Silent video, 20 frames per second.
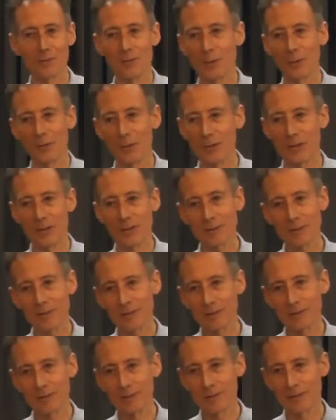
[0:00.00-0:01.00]
of torture,
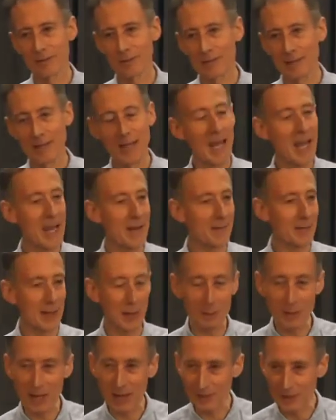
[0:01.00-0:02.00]
even
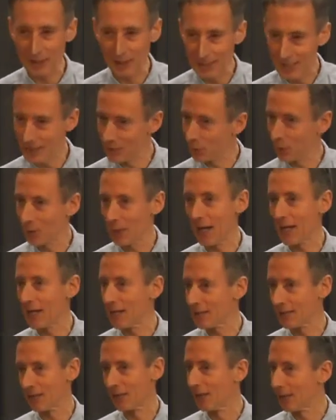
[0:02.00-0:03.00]
though we had the legal
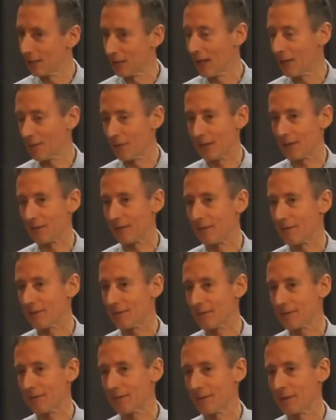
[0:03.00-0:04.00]
case and the legal evidence.
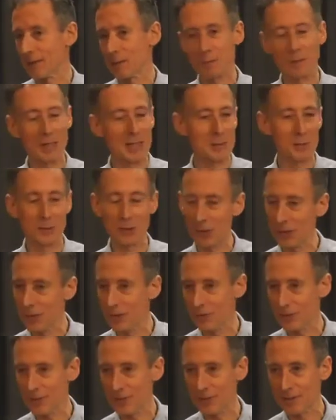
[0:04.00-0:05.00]
The police were not
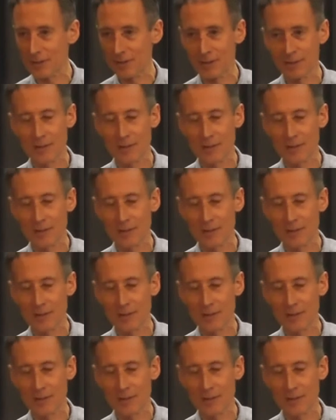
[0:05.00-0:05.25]
interested.